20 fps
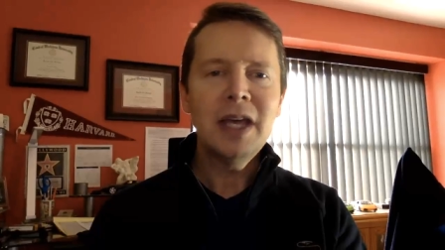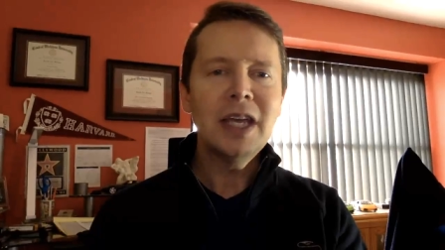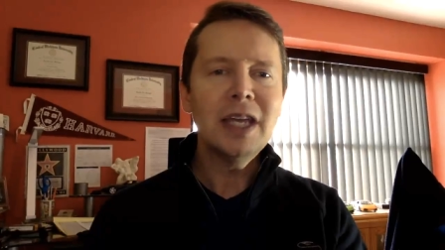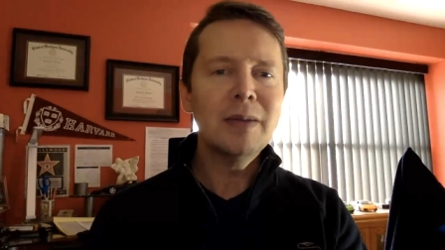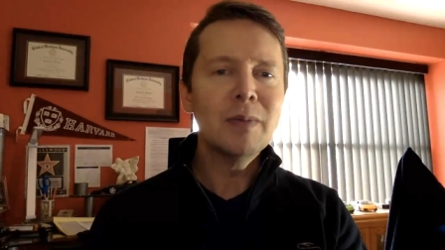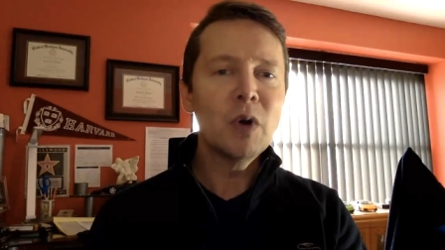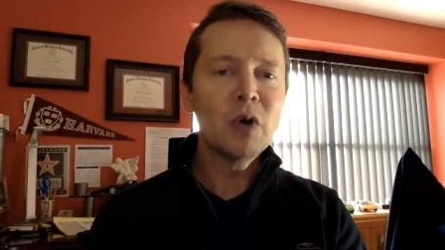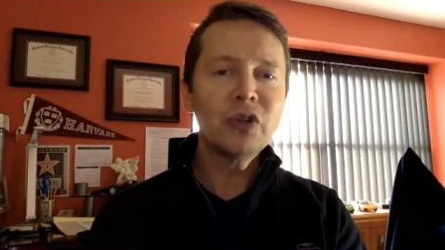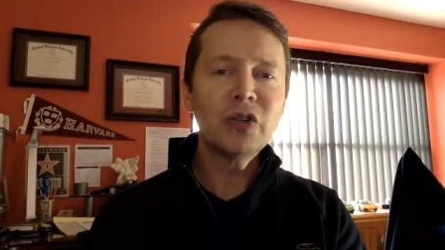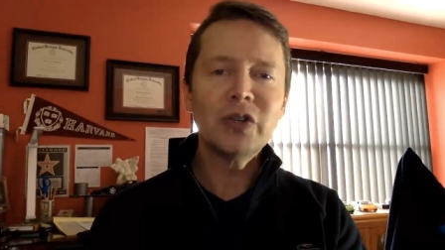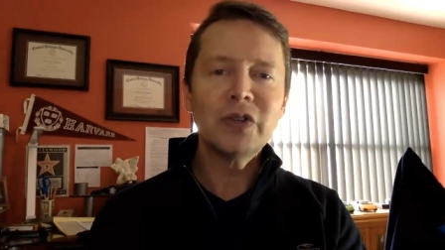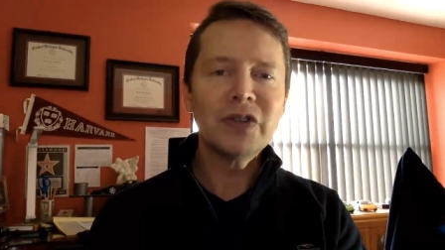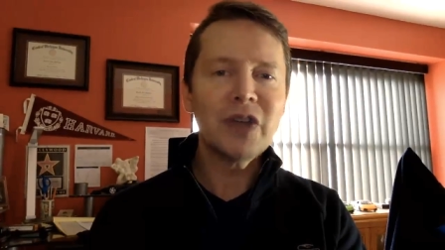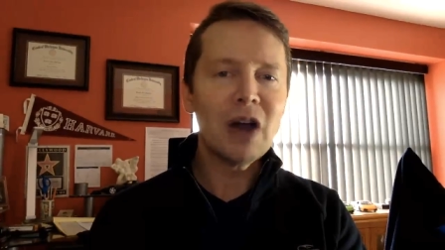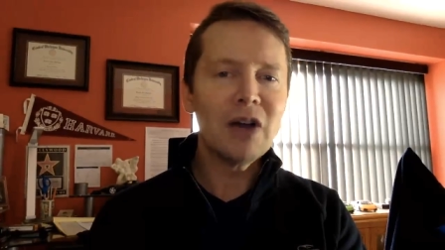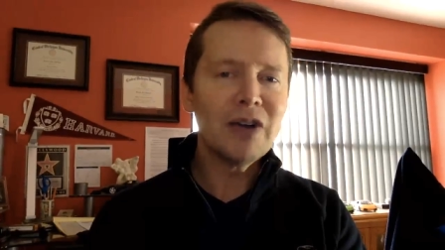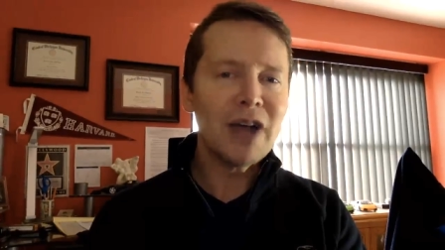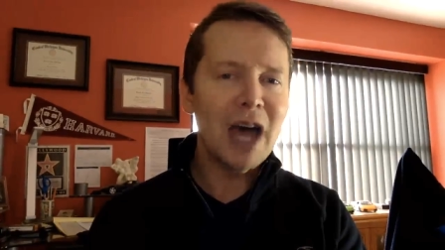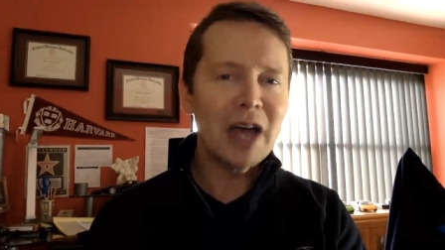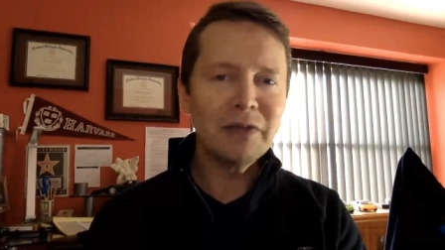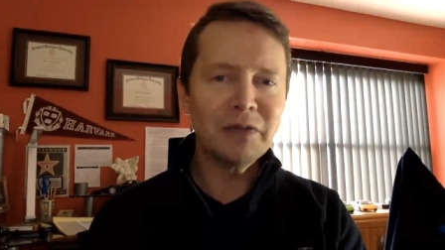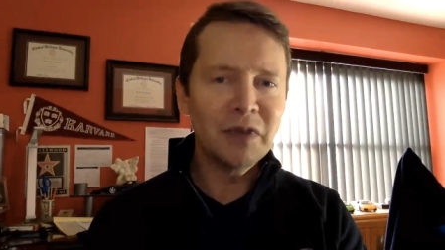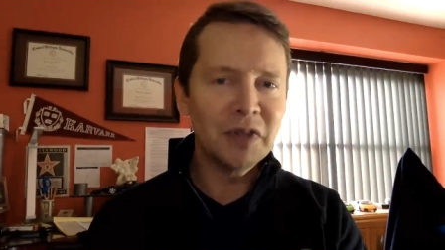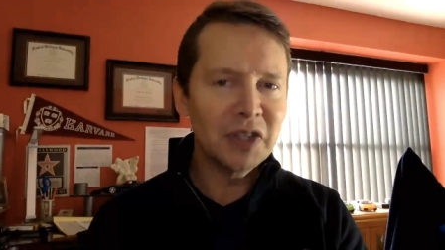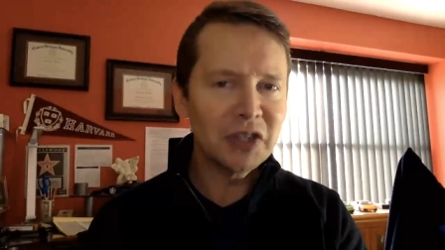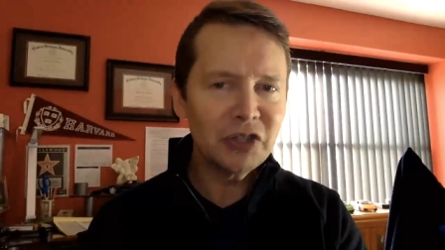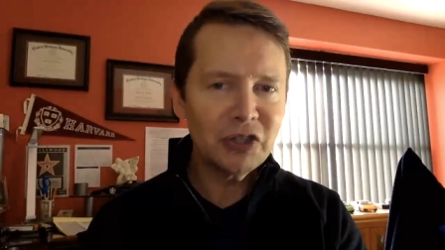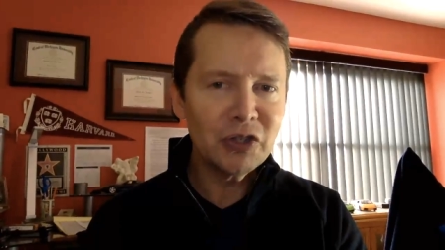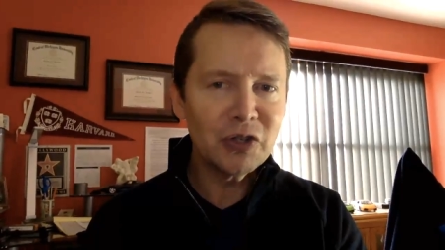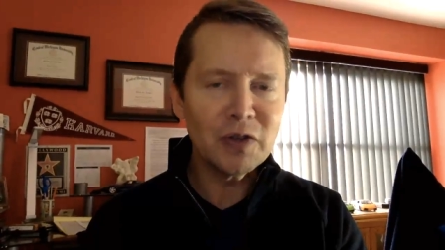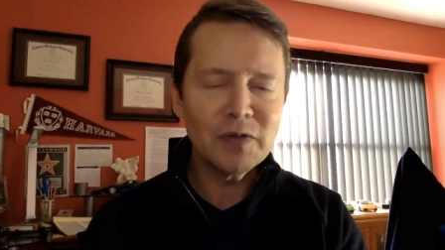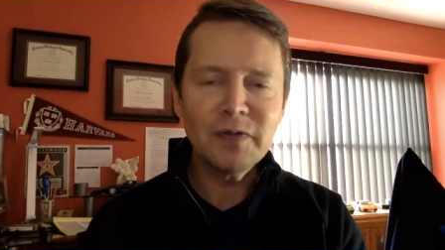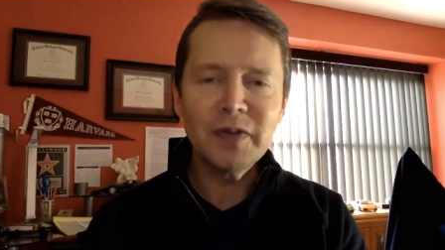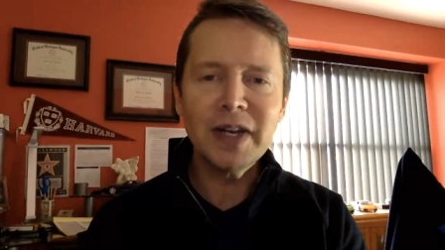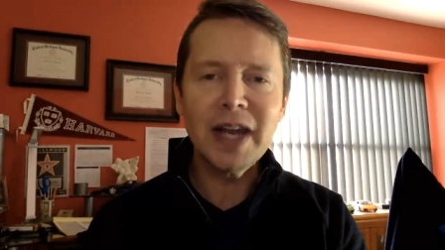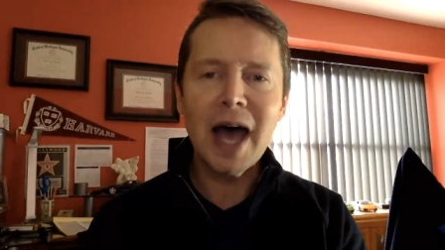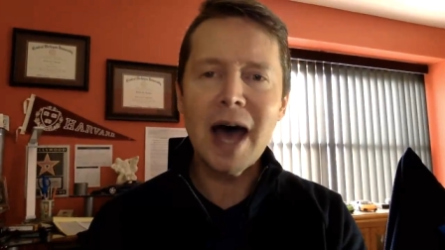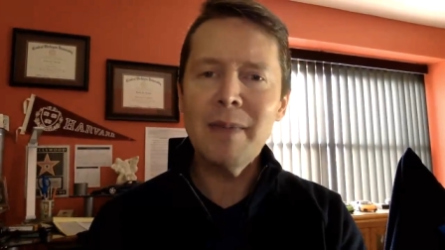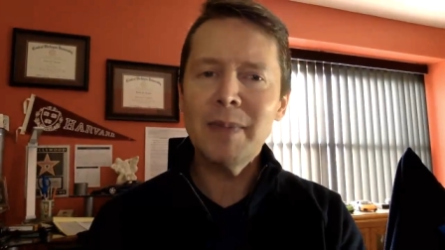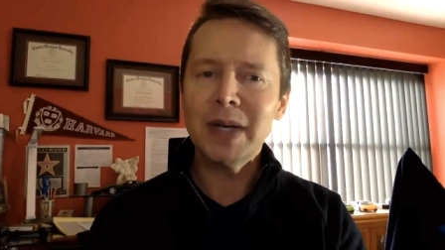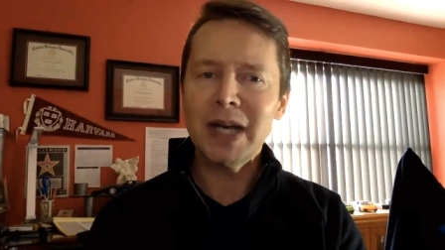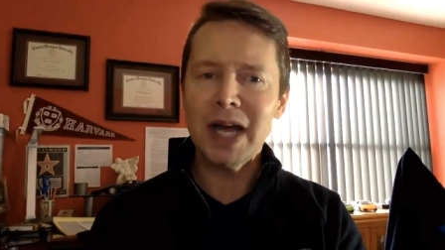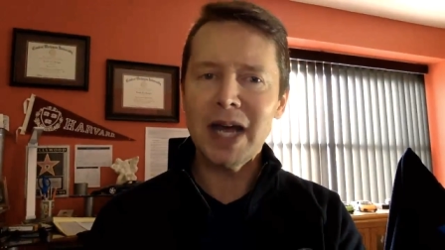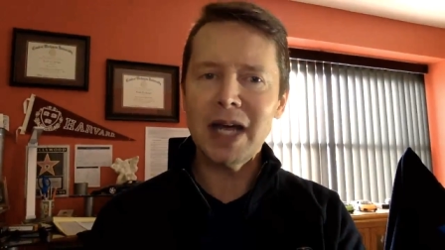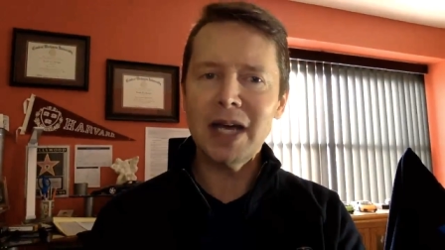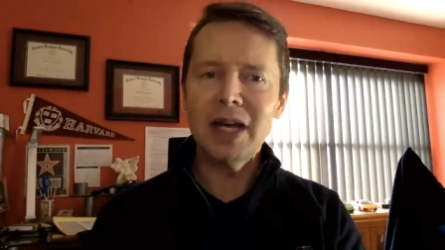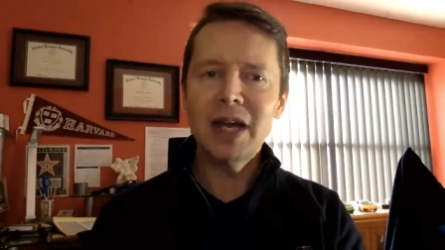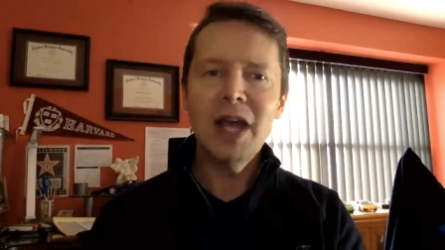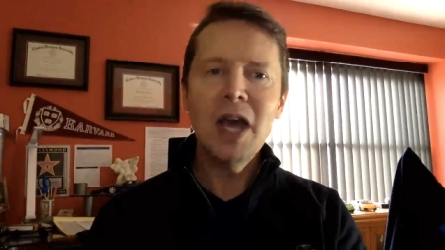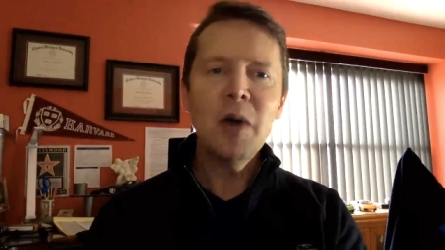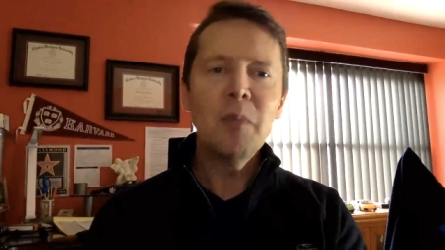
Emotions are not volitional phenomenon,